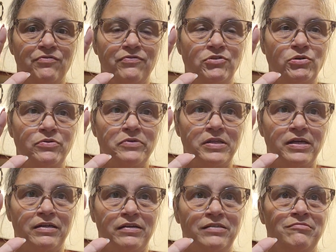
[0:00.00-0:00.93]
photo
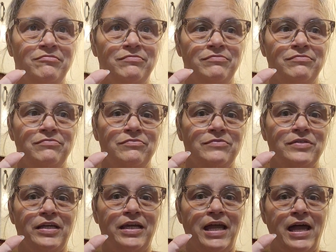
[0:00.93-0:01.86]
thing
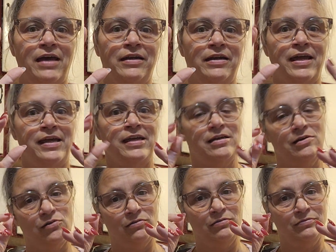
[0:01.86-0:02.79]
like at an
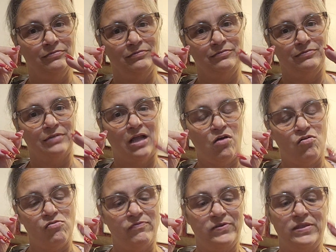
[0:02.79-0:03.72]
angle
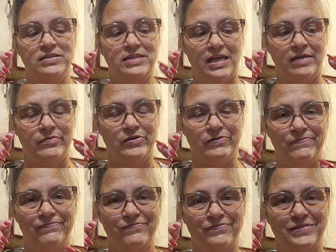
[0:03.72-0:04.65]
over the table
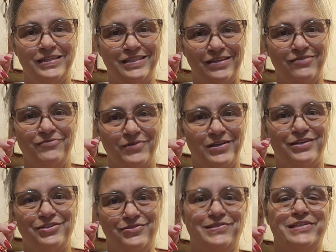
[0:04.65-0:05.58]
to see if we
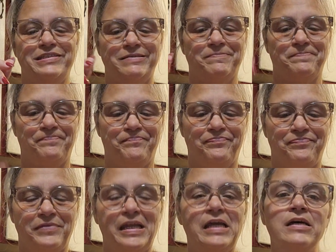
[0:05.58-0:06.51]
can do this.
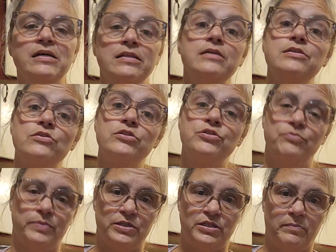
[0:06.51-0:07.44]
These are
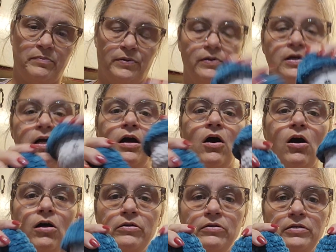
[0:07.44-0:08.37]
super simple.
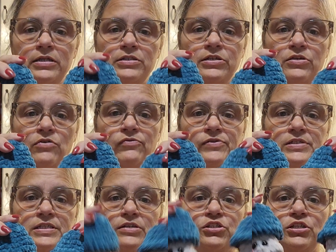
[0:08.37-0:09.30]
All you'll need to know for
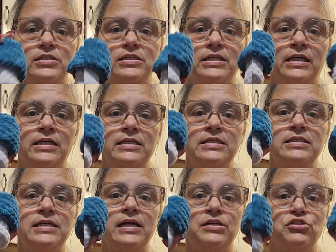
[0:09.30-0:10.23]
stitches
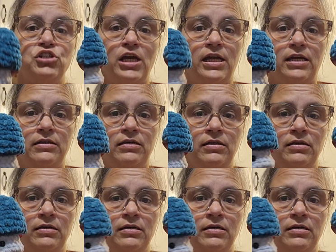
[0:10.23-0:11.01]
is a chain,